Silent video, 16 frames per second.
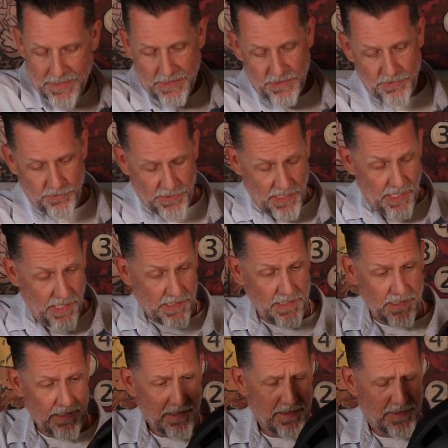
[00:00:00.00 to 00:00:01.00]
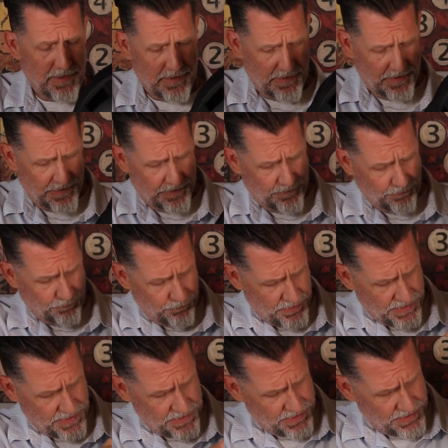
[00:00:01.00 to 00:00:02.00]
get too cocky
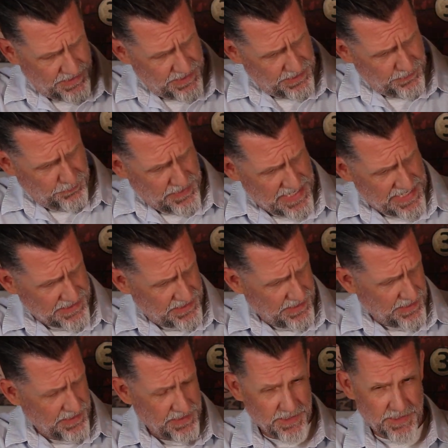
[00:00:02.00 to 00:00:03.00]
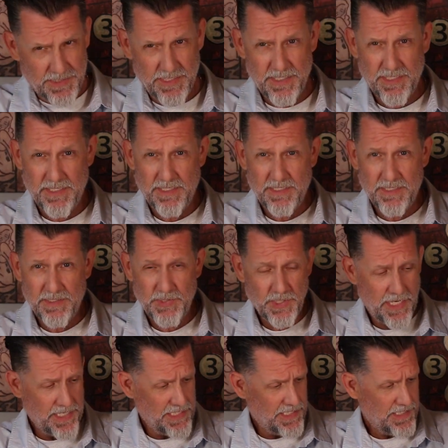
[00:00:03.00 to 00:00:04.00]
because this plastic is
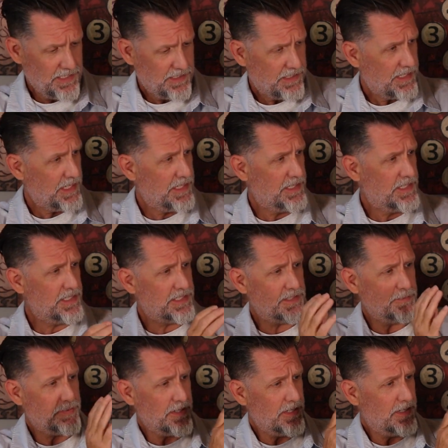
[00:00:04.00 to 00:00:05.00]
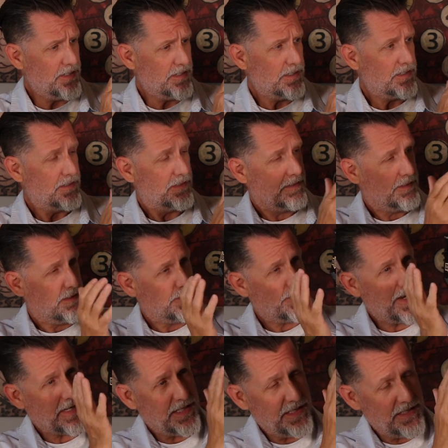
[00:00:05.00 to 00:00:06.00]
shiny, and this up here and
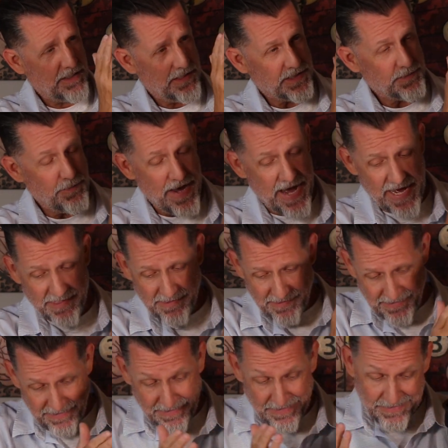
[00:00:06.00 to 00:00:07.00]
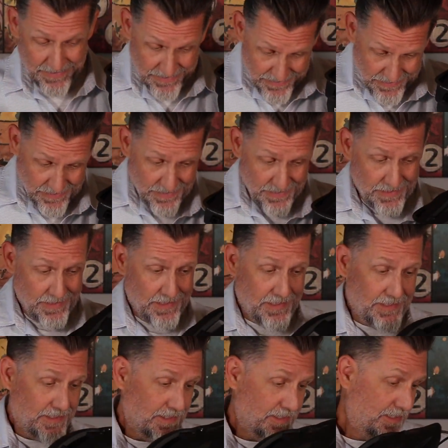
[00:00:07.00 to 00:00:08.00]
back here, it's matte.
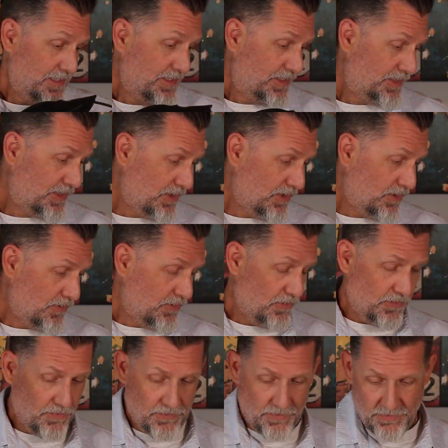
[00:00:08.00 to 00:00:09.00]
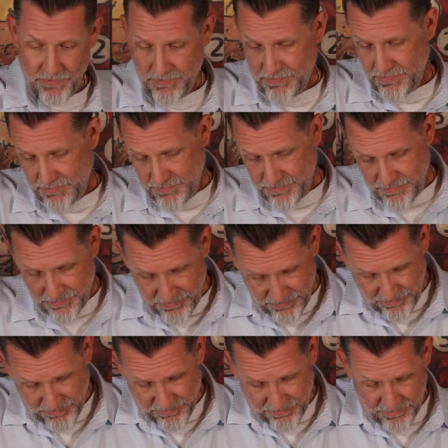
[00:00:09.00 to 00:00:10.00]
So
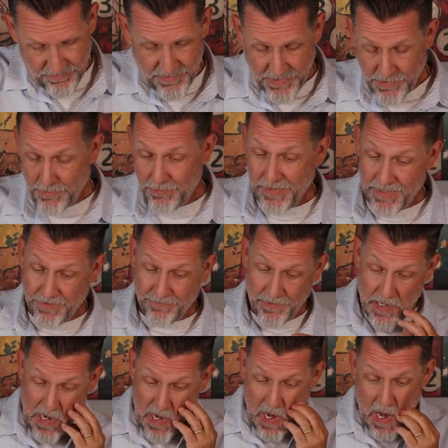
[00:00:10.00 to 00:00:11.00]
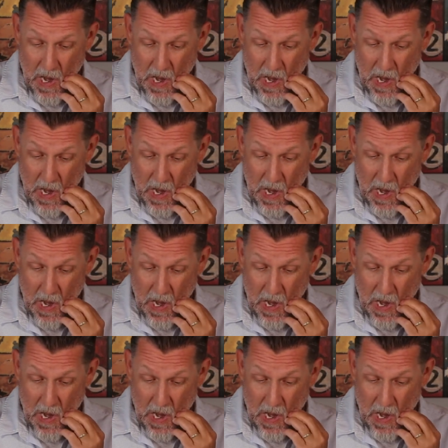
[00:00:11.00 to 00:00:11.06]
it could be different,